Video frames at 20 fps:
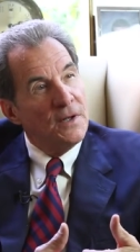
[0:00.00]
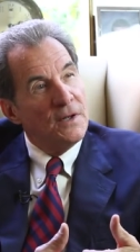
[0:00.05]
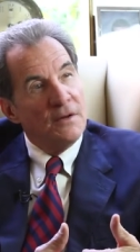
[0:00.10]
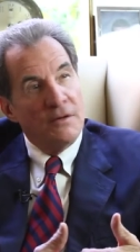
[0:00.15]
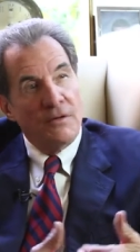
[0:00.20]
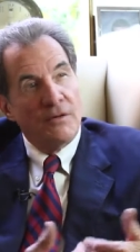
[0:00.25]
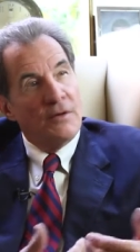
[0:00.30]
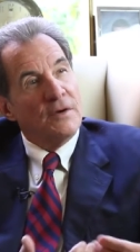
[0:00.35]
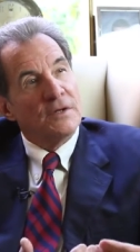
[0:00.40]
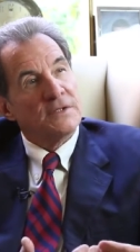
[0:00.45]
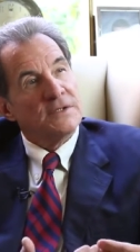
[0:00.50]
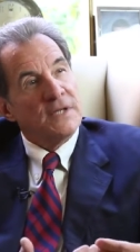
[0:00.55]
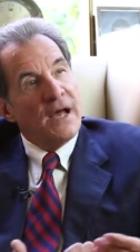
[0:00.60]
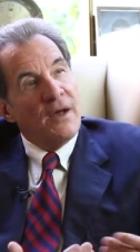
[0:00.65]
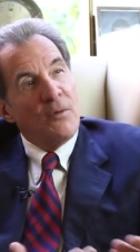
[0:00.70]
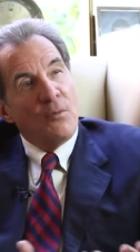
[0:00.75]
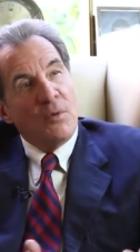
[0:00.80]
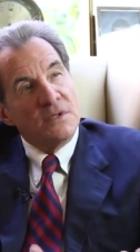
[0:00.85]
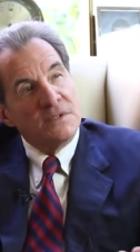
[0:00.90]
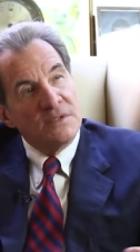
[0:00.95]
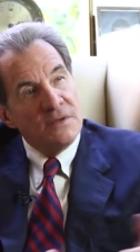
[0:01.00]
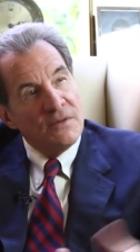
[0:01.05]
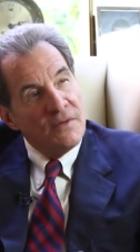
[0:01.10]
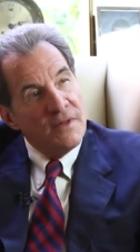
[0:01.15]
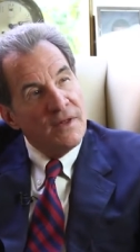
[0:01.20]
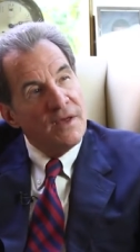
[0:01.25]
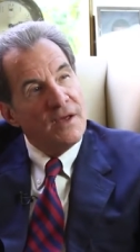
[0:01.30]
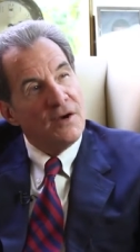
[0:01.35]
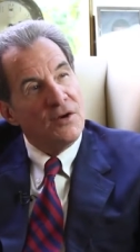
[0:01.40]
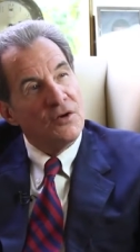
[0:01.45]
Lawyers I wasn't
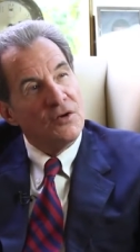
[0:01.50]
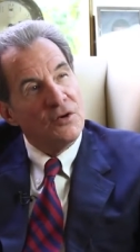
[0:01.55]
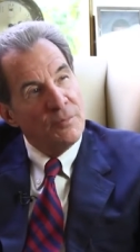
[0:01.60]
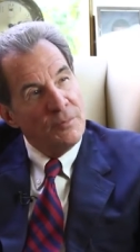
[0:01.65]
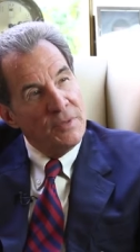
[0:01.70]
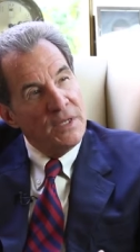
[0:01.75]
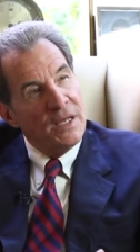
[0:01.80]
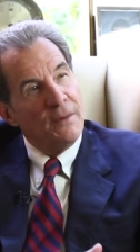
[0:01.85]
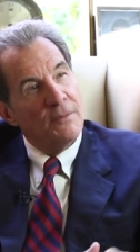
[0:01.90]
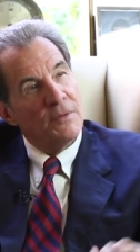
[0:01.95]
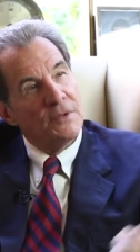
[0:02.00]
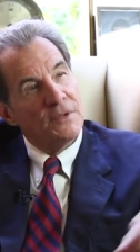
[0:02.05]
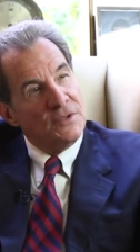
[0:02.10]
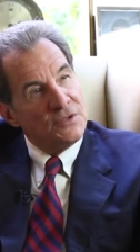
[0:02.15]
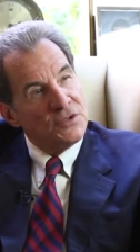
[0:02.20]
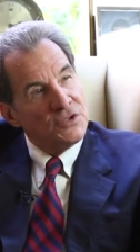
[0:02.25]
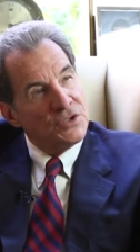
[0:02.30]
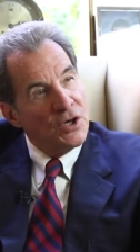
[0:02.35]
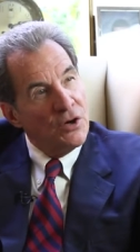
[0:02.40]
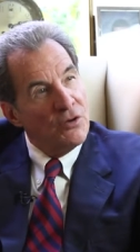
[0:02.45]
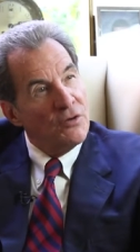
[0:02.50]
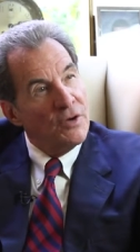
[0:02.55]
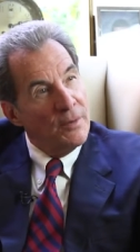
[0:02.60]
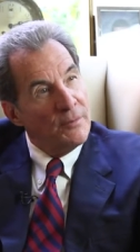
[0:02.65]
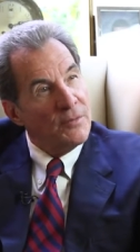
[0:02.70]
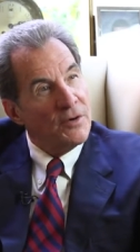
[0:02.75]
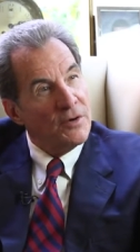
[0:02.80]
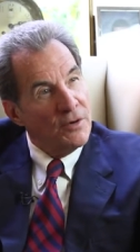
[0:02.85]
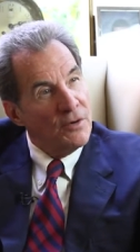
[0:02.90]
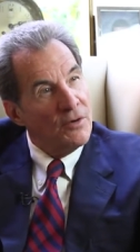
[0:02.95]
there to be able to show him
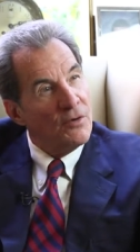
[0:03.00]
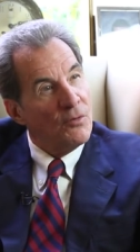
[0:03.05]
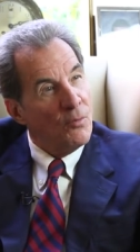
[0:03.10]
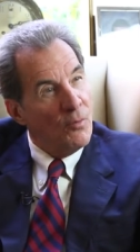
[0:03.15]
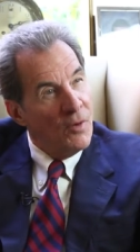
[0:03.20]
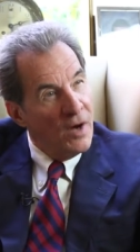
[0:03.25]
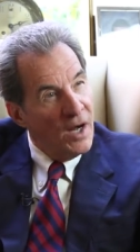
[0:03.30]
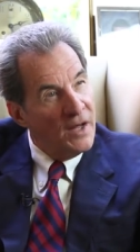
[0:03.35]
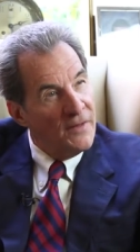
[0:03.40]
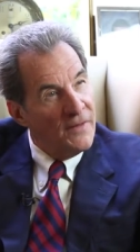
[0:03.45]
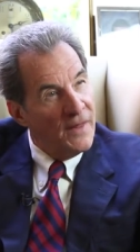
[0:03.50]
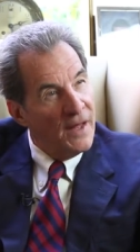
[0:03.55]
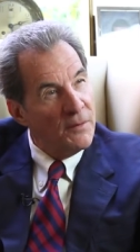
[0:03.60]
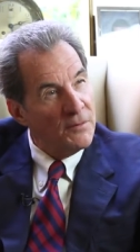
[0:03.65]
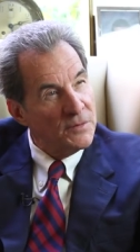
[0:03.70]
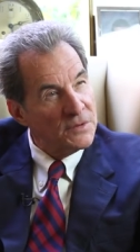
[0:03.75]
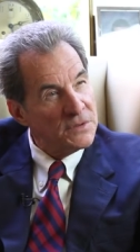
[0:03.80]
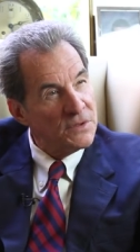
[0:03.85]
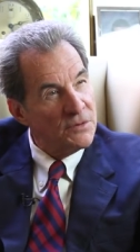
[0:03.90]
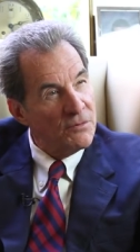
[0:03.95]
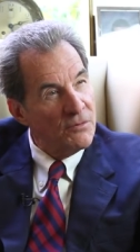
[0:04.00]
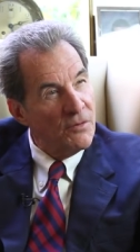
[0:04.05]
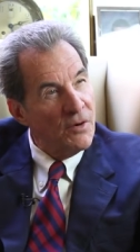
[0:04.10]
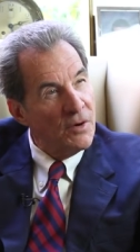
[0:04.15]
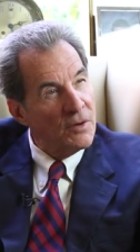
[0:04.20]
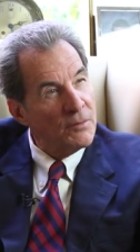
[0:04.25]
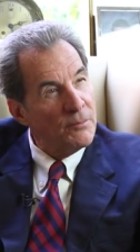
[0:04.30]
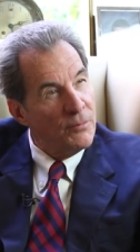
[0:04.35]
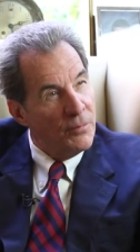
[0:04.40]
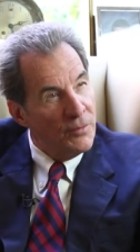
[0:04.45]
or her why that was the
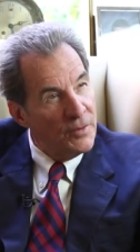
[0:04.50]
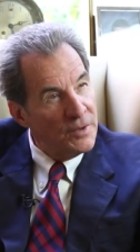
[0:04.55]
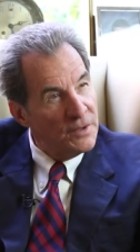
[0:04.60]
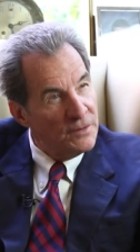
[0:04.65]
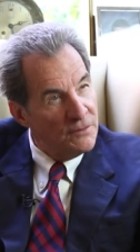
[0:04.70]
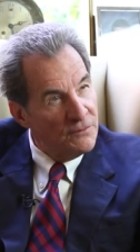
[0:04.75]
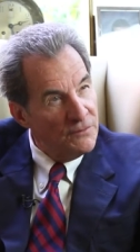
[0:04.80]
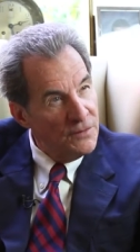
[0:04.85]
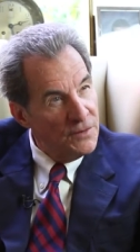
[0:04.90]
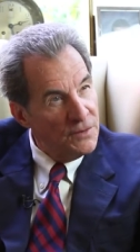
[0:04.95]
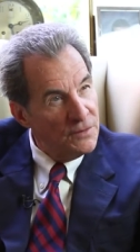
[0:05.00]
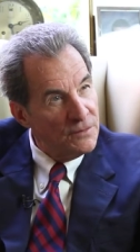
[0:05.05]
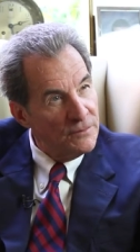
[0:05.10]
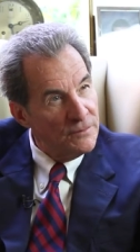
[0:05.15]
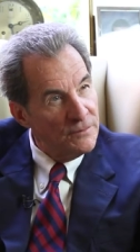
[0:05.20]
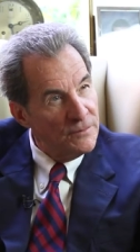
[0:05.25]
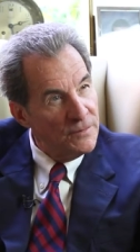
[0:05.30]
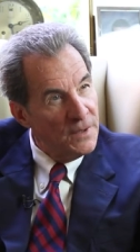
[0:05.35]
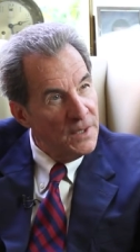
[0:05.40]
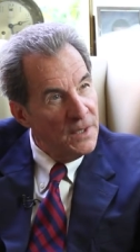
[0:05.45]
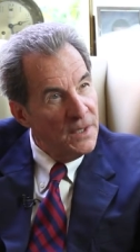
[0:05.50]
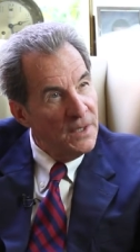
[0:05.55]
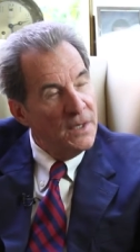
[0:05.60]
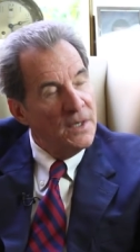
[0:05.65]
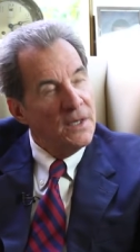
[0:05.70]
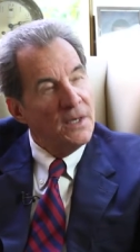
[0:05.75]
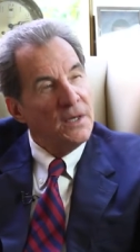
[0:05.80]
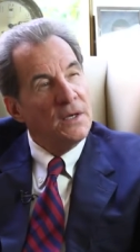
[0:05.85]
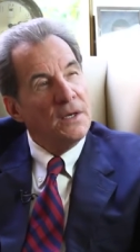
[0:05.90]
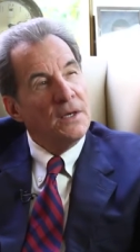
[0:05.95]
wrong point of view.
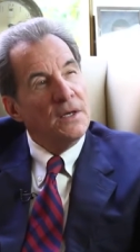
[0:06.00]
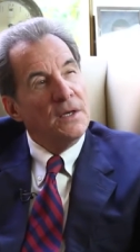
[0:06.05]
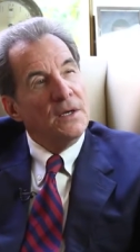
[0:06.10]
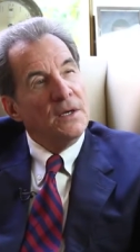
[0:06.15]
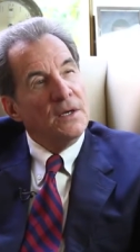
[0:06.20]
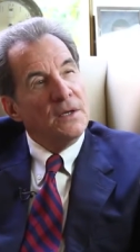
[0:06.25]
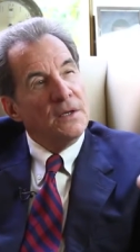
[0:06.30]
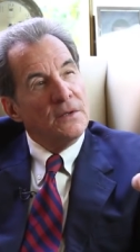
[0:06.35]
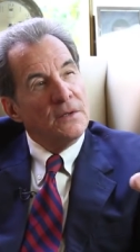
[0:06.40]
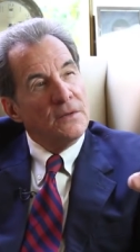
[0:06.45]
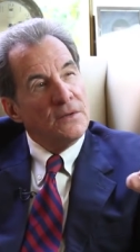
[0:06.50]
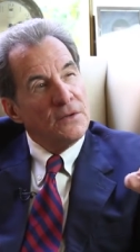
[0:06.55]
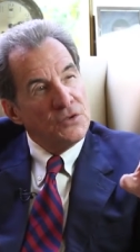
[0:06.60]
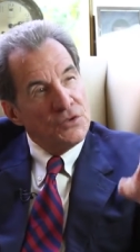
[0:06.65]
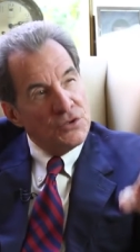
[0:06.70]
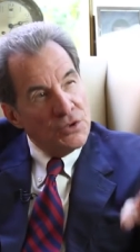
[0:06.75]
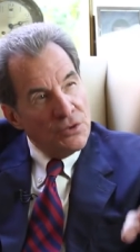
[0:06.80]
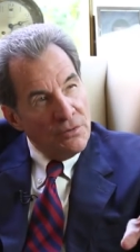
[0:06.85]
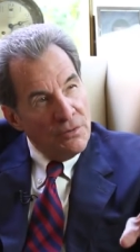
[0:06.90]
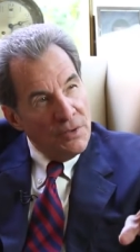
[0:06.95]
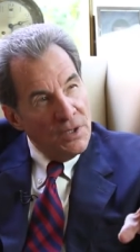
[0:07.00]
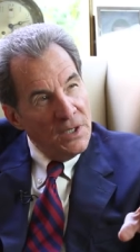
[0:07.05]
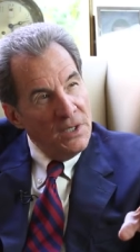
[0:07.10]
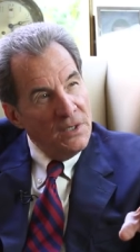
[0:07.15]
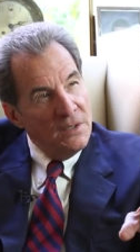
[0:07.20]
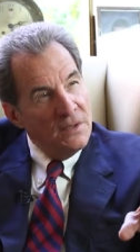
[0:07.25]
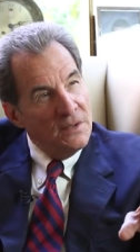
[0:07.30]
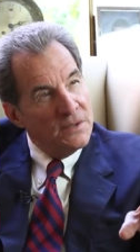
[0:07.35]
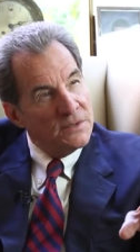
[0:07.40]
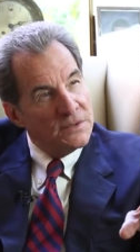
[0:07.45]
The jury
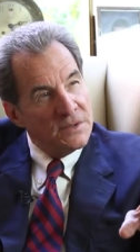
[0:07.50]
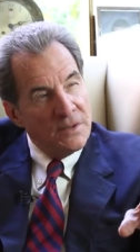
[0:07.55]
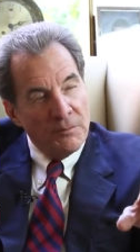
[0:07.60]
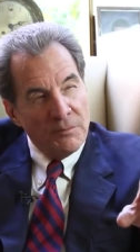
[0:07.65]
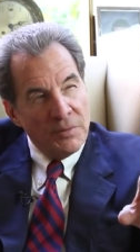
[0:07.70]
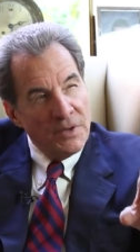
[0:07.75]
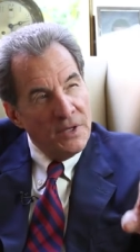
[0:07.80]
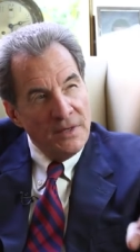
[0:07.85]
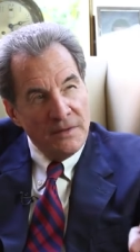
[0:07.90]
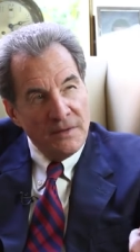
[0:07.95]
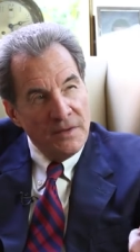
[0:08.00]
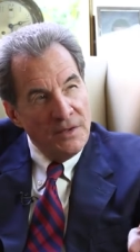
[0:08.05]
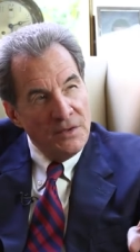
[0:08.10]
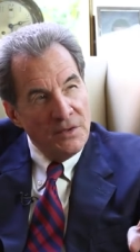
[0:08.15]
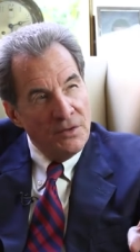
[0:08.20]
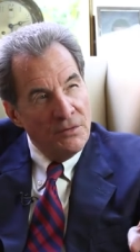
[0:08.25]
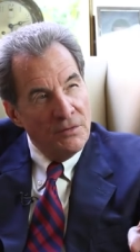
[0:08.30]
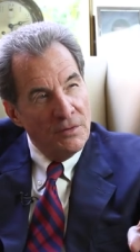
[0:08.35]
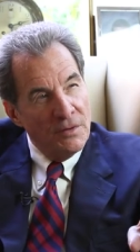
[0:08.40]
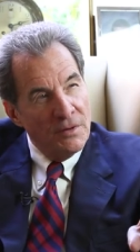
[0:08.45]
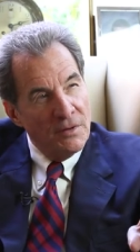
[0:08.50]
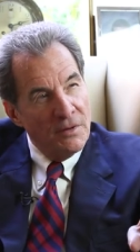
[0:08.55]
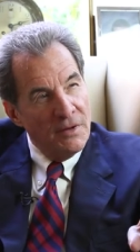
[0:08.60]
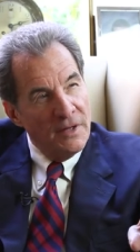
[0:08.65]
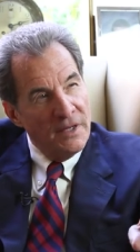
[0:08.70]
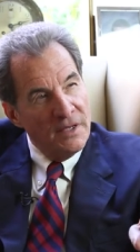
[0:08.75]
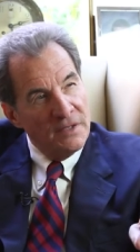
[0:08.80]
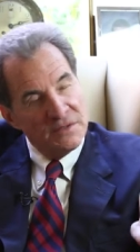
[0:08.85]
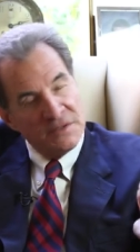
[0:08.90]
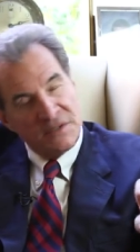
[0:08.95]
is completely new to the
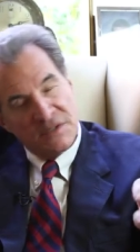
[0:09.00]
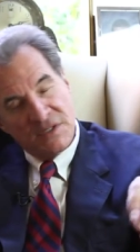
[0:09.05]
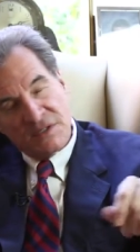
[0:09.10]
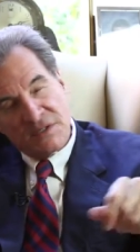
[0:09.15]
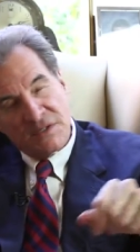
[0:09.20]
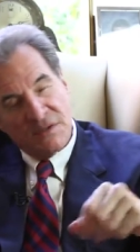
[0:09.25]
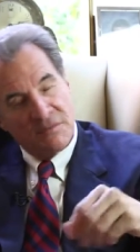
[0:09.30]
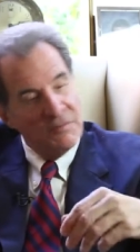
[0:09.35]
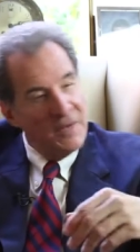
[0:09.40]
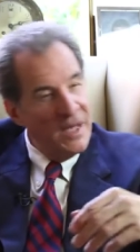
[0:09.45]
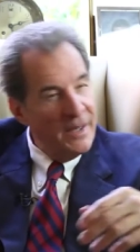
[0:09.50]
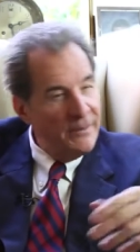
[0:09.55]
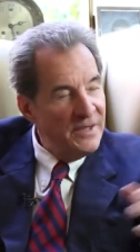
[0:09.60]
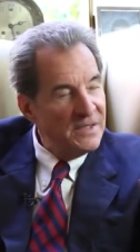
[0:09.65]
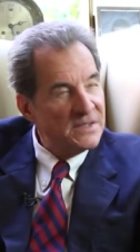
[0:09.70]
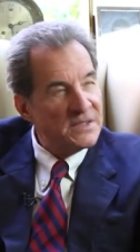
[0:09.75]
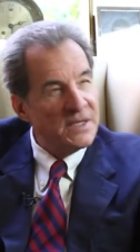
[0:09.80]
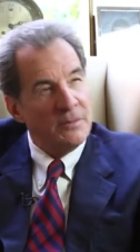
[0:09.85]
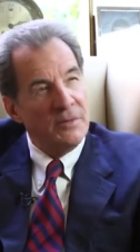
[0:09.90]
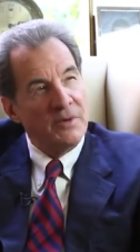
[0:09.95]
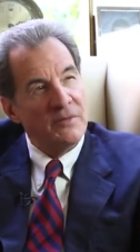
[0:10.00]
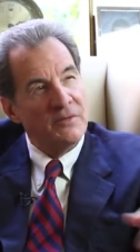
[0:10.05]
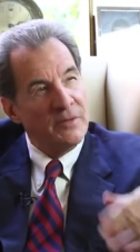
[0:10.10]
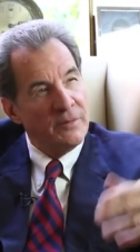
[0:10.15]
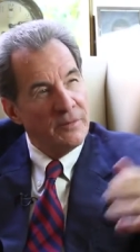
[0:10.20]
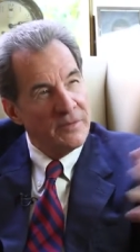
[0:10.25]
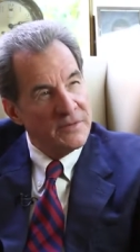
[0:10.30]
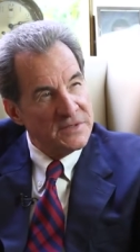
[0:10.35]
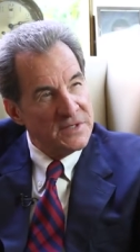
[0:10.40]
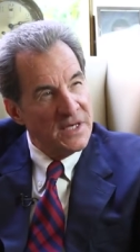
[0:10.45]
legal system. Maybe some of
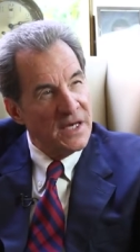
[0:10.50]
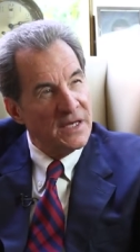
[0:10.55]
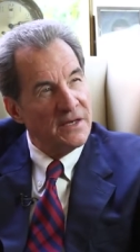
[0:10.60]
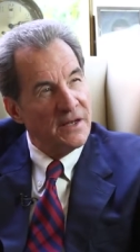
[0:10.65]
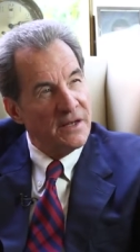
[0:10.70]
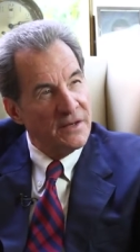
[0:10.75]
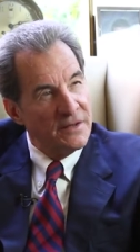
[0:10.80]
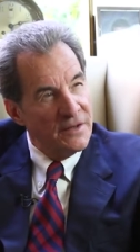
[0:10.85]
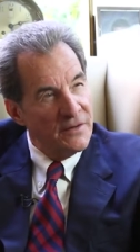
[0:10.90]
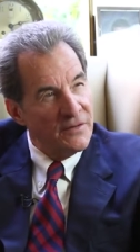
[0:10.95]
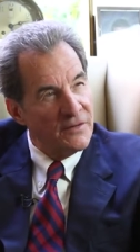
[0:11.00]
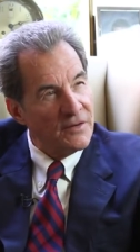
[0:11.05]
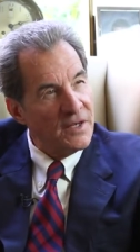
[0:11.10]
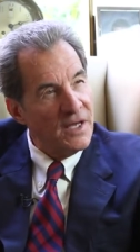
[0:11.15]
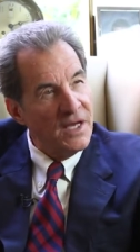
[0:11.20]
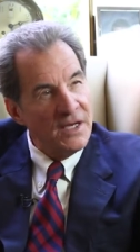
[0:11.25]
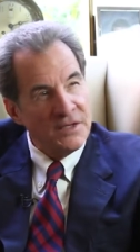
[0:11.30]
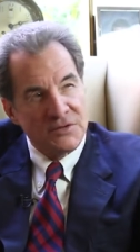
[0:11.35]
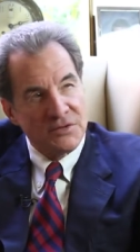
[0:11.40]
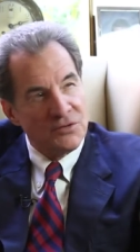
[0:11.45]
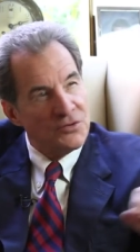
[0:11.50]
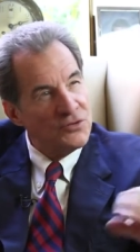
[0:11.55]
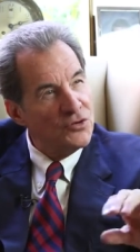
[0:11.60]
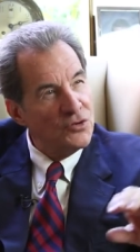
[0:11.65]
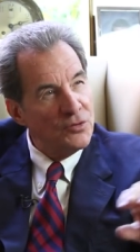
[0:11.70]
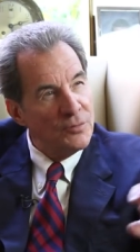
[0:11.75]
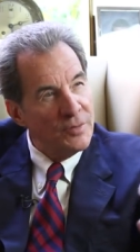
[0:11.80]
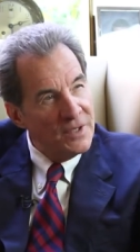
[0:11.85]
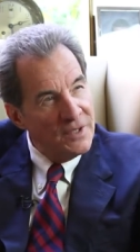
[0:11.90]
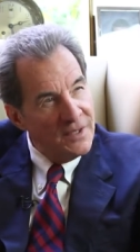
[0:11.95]
them have sat on another case or two, but